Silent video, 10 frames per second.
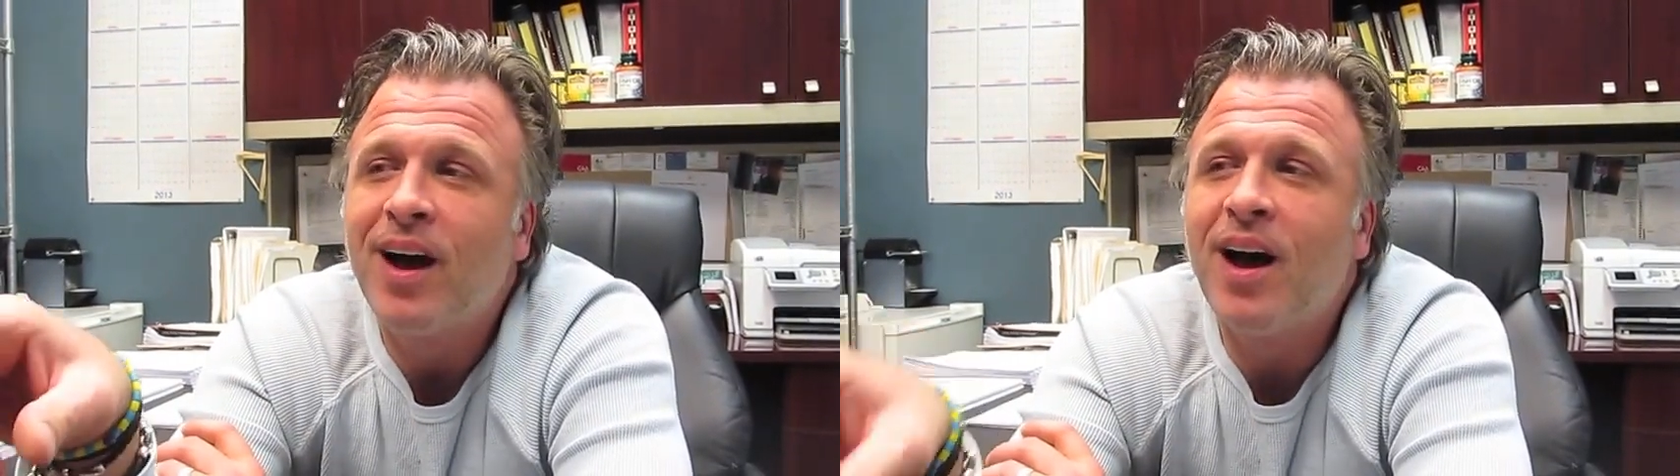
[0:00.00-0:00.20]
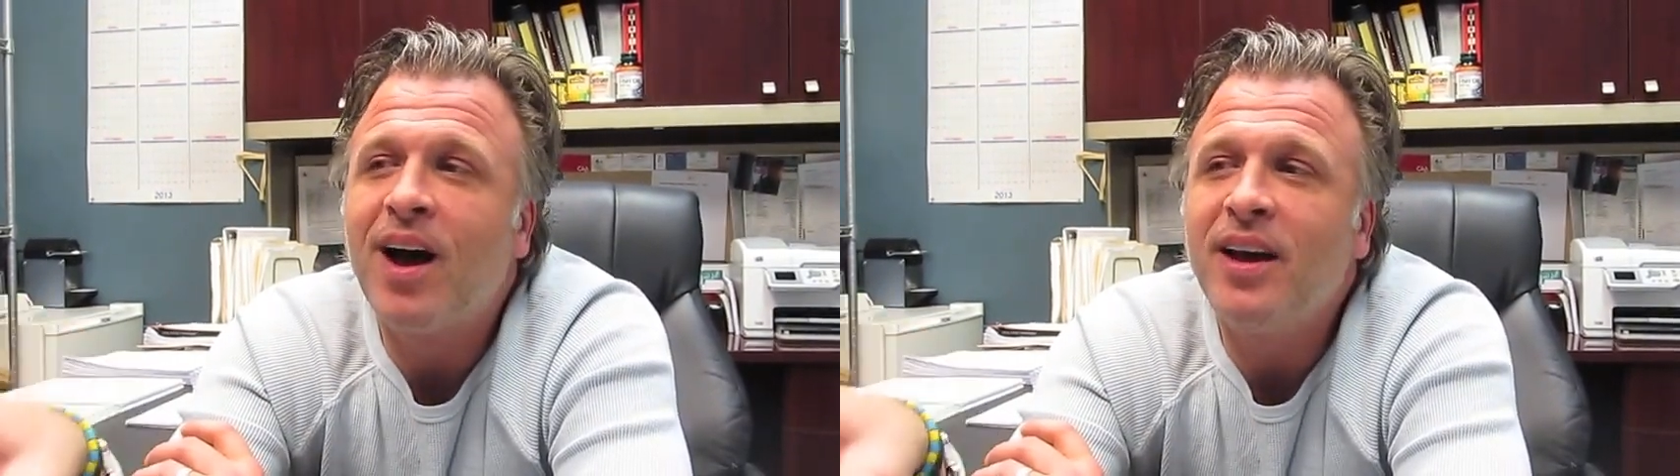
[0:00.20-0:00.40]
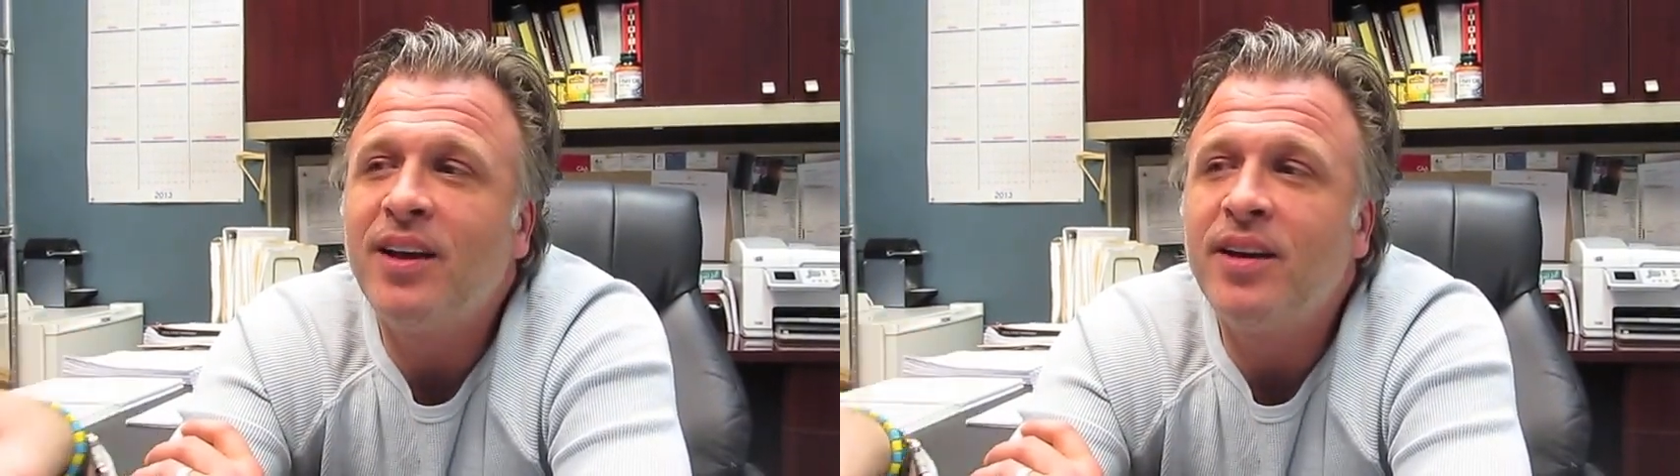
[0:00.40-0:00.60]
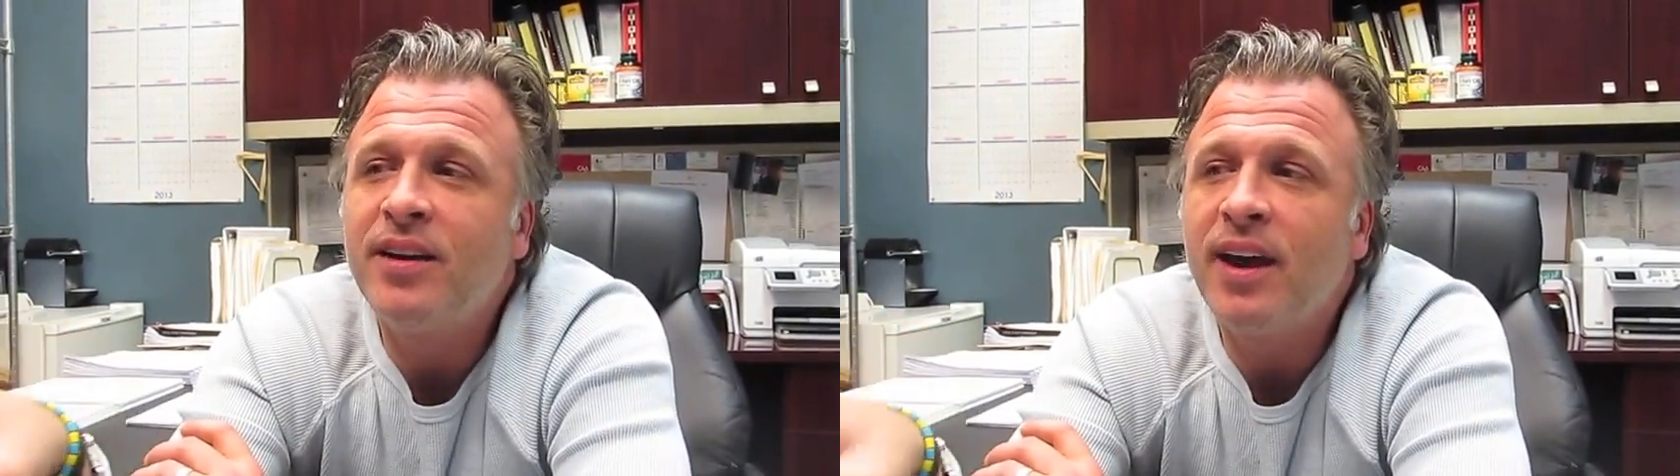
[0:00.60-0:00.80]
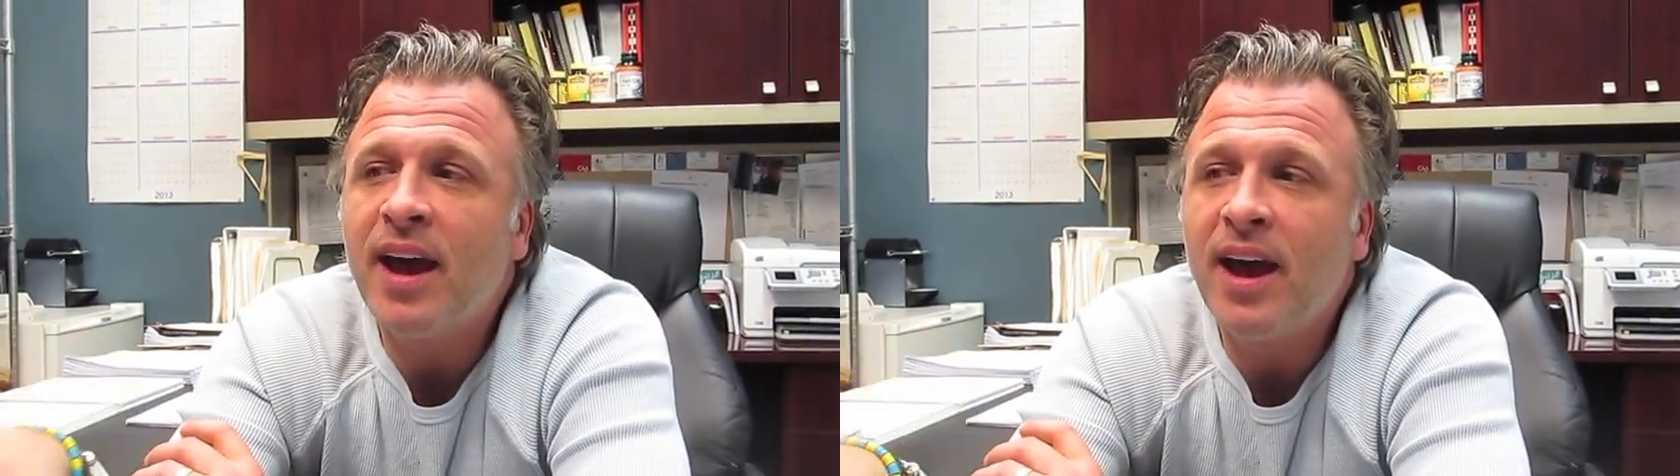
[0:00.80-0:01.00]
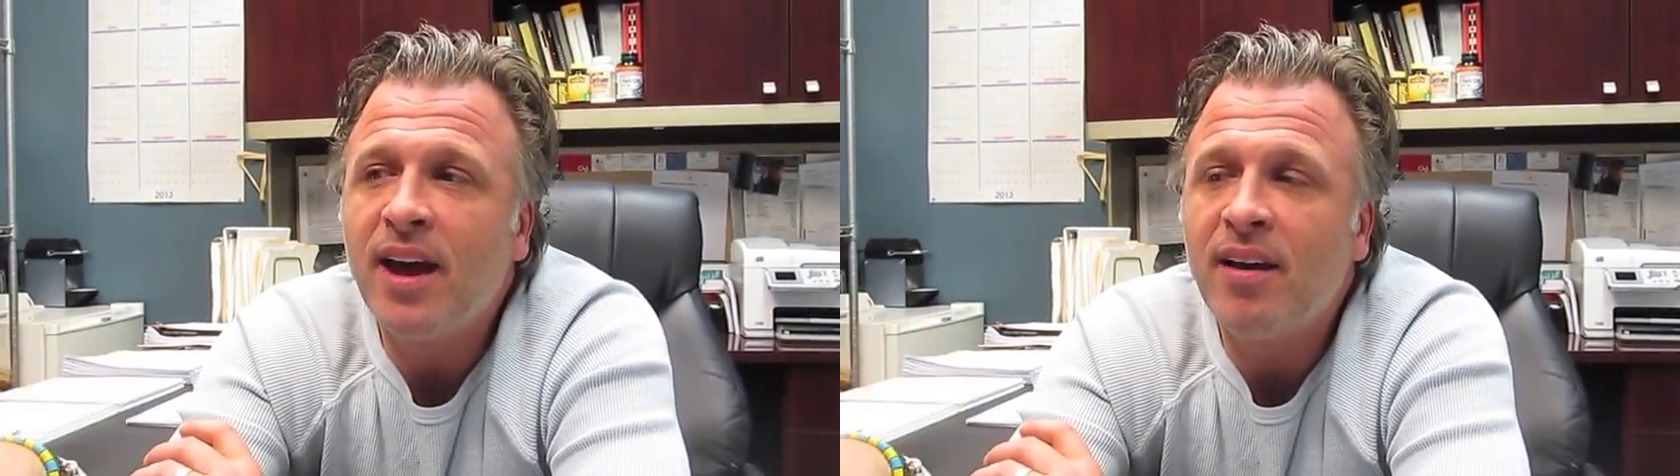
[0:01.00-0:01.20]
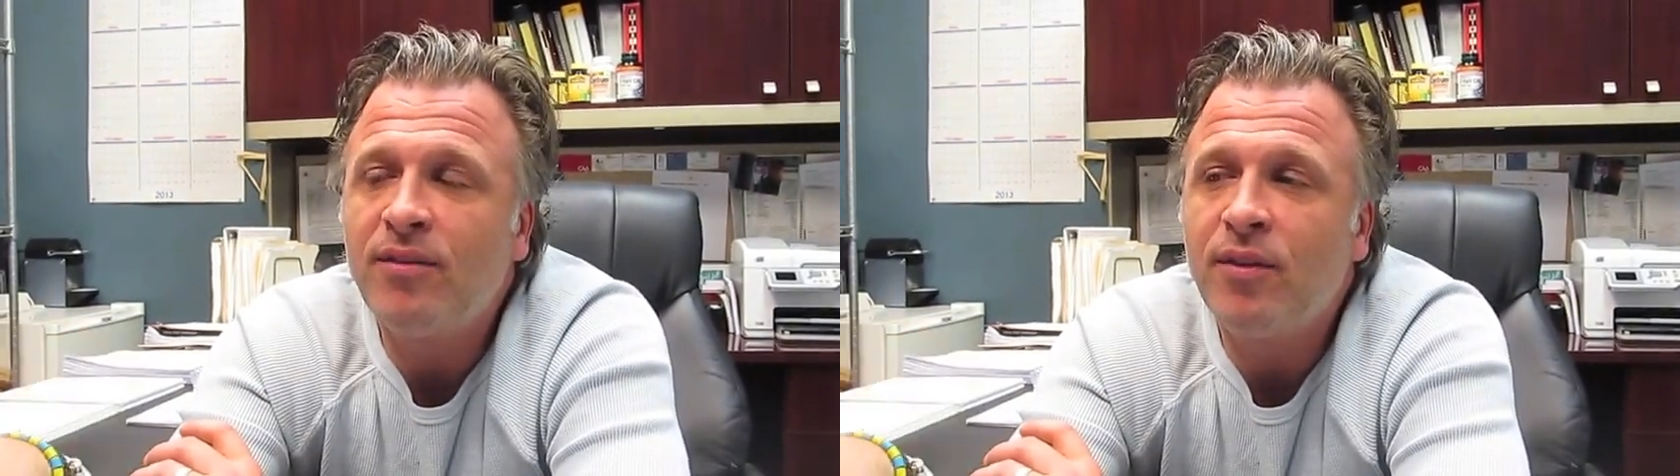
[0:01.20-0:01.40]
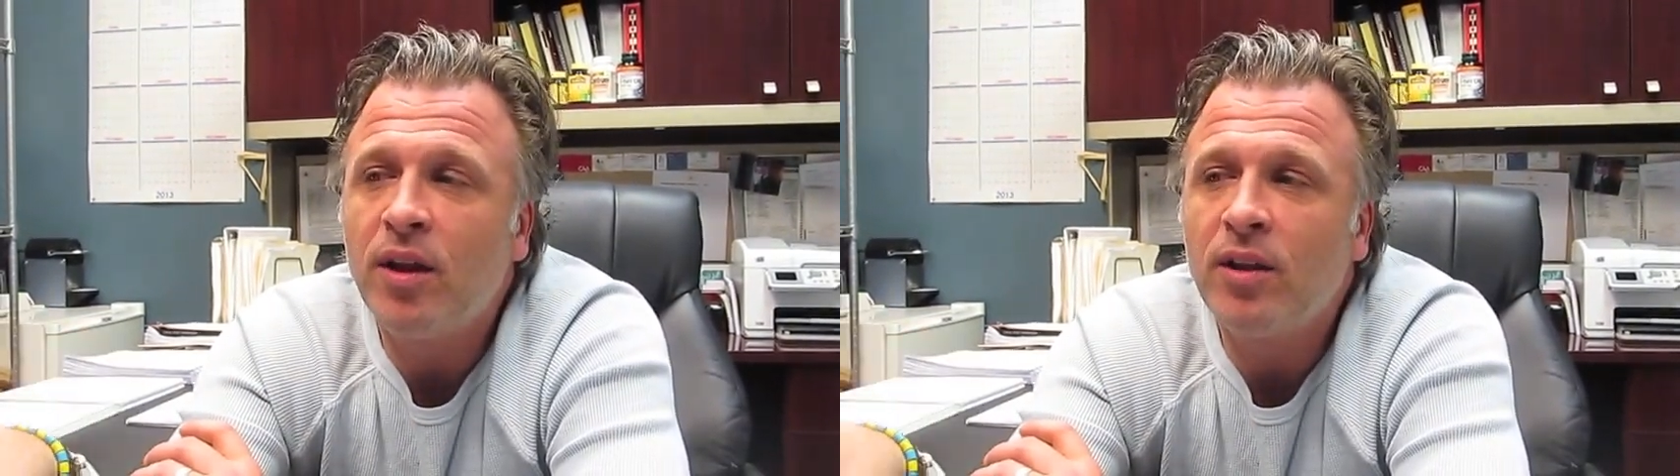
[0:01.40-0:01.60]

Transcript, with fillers: i didn't have